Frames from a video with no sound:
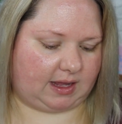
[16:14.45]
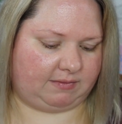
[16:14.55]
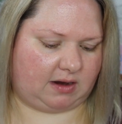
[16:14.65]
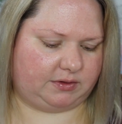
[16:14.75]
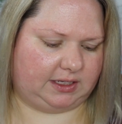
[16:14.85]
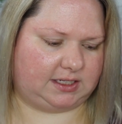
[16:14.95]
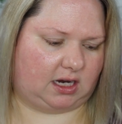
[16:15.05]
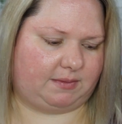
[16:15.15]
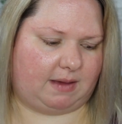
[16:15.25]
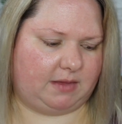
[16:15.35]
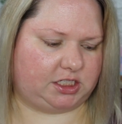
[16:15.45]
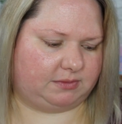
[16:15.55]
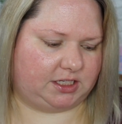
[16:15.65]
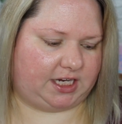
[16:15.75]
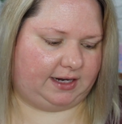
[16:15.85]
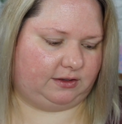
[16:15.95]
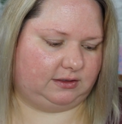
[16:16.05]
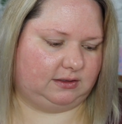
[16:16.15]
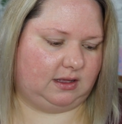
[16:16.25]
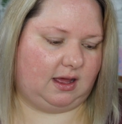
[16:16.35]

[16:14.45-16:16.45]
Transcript: I've not really talked about much on my channel.